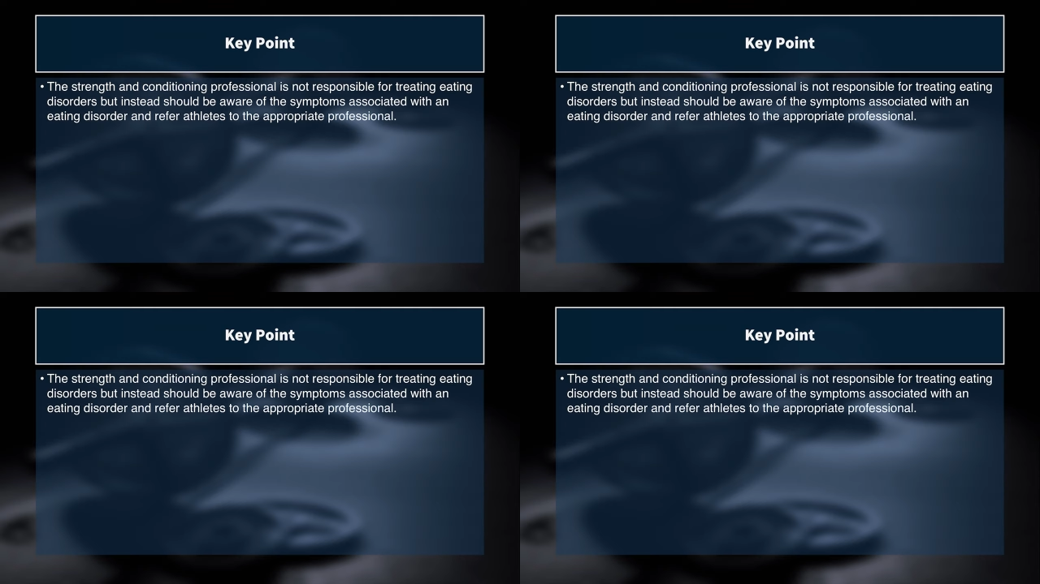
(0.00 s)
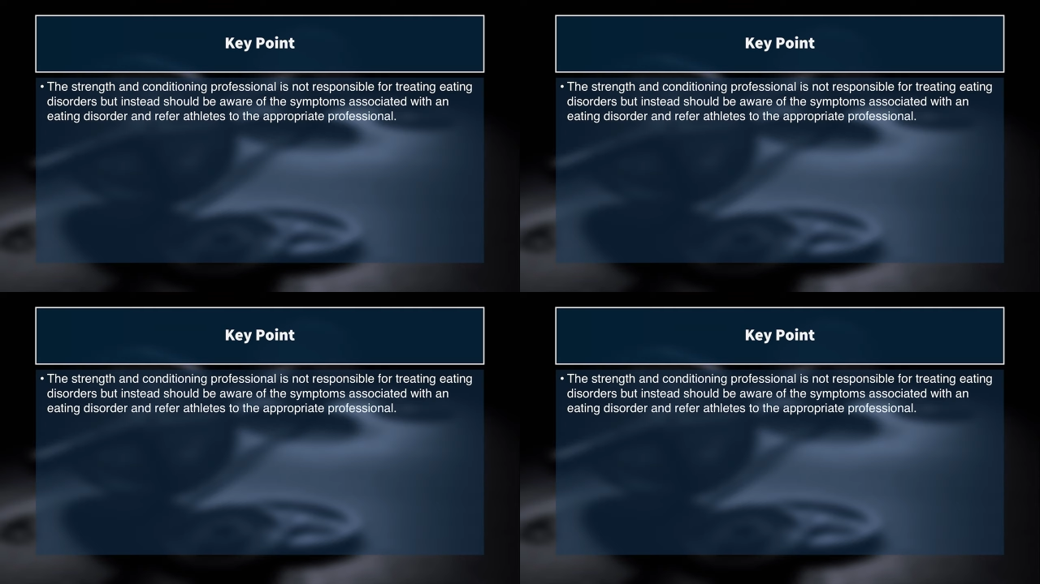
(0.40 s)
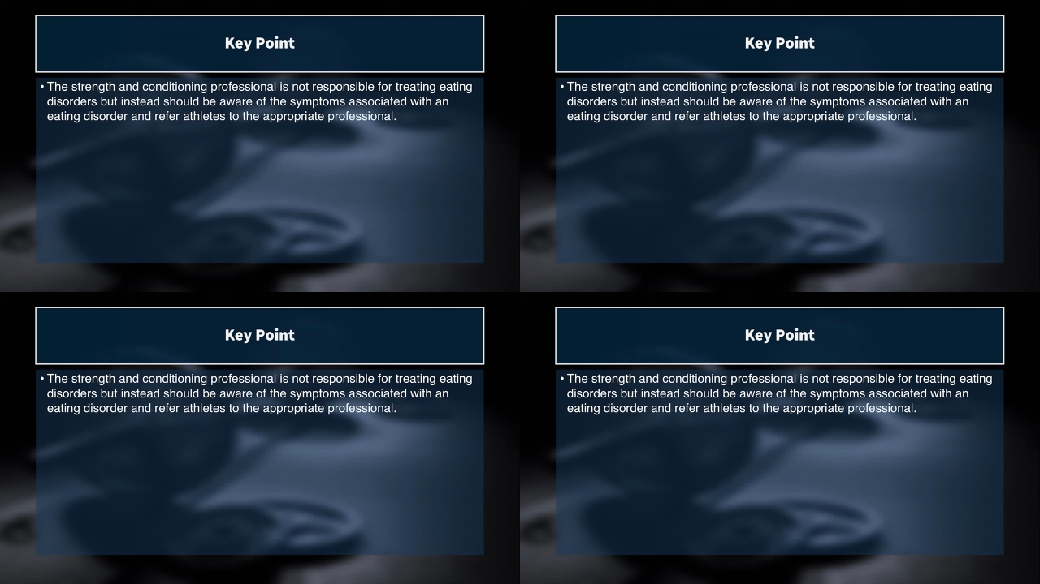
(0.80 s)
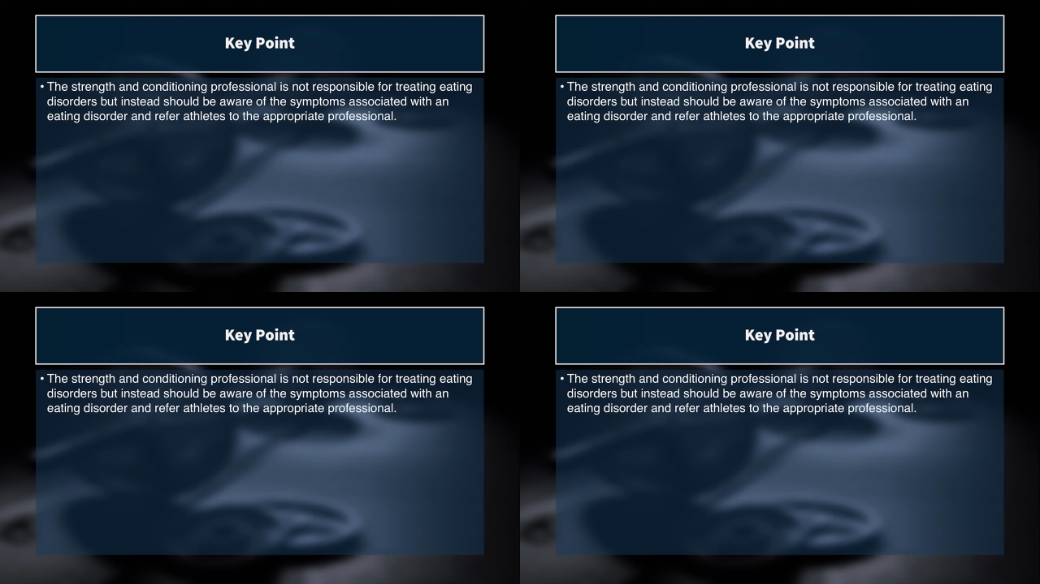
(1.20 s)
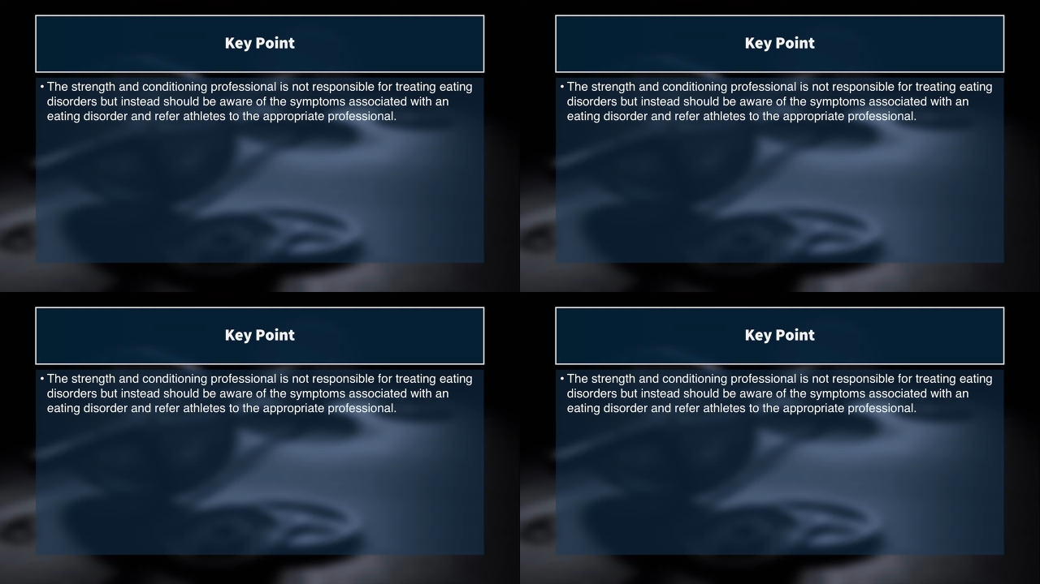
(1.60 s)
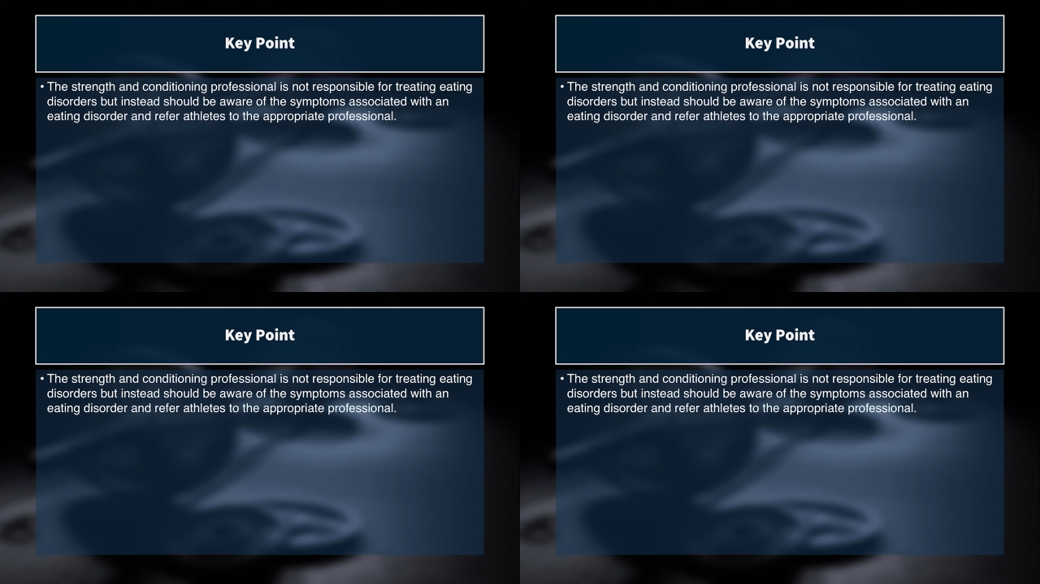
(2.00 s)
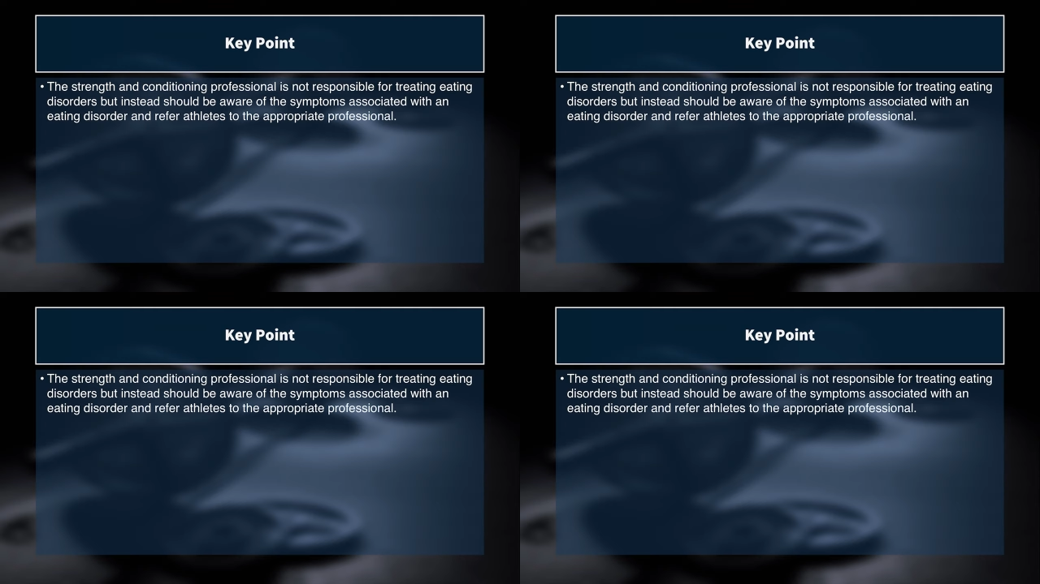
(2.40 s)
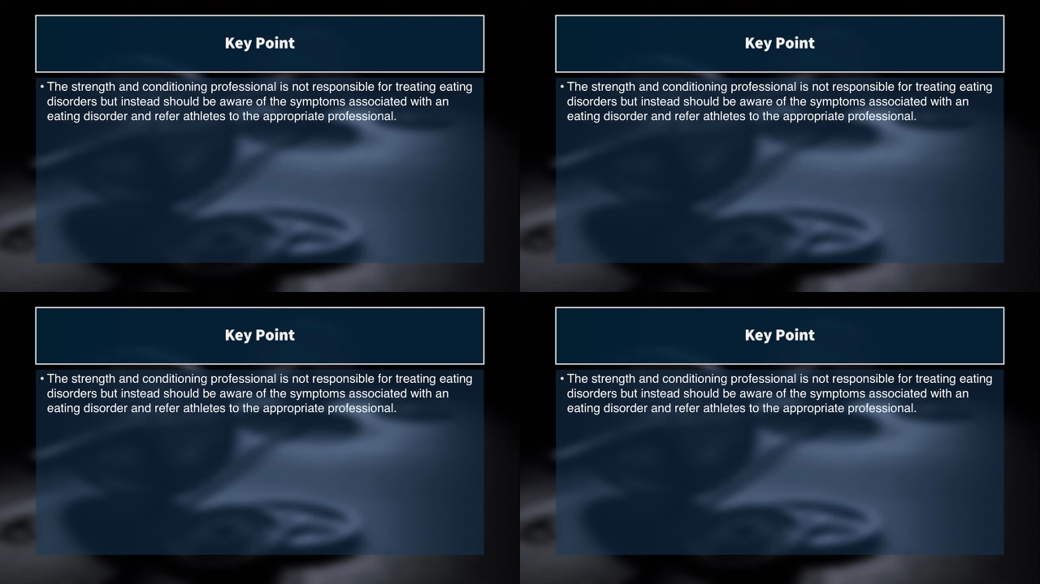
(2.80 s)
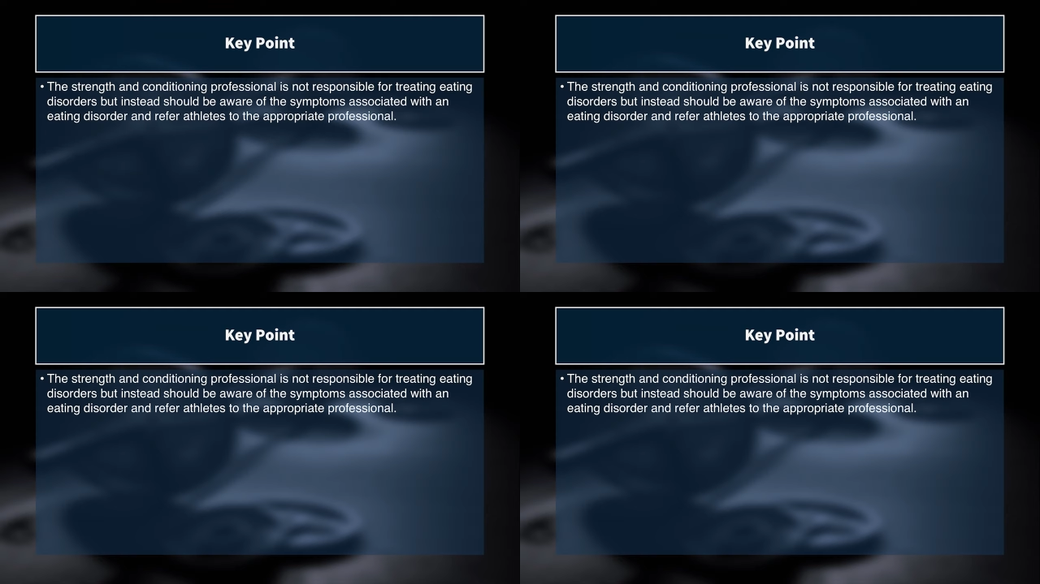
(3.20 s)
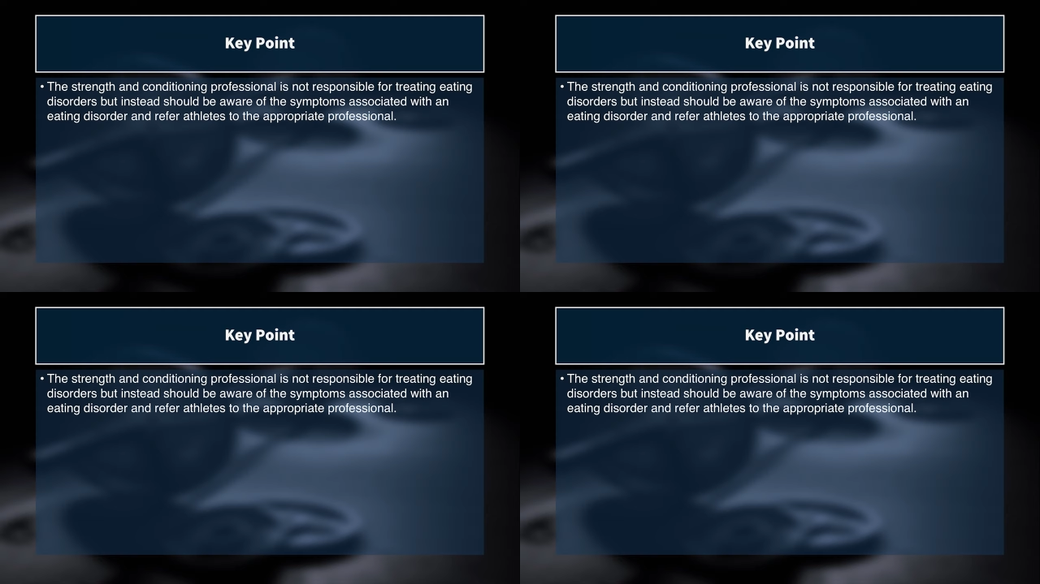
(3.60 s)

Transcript: [unreadable: no face in view]